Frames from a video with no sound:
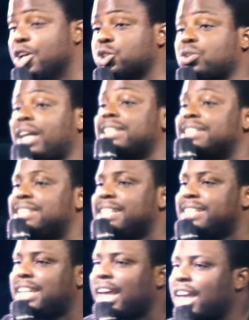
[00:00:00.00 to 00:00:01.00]
So that in
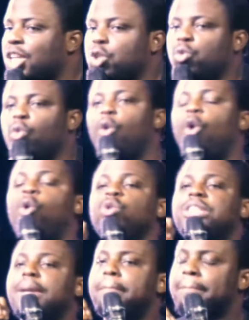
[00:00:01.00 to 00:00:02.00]
the day you
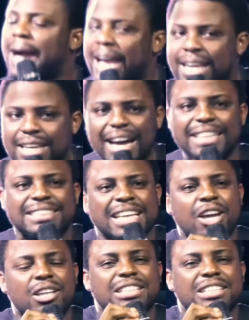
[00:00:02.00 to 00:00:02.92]
hold the mic as a